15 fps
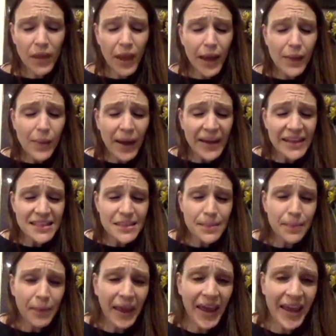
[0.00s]
And it's the
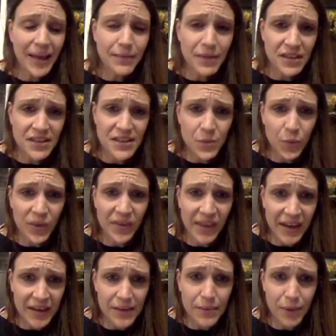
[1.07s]
pigments
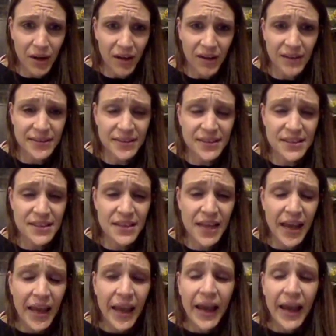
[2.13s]
within plants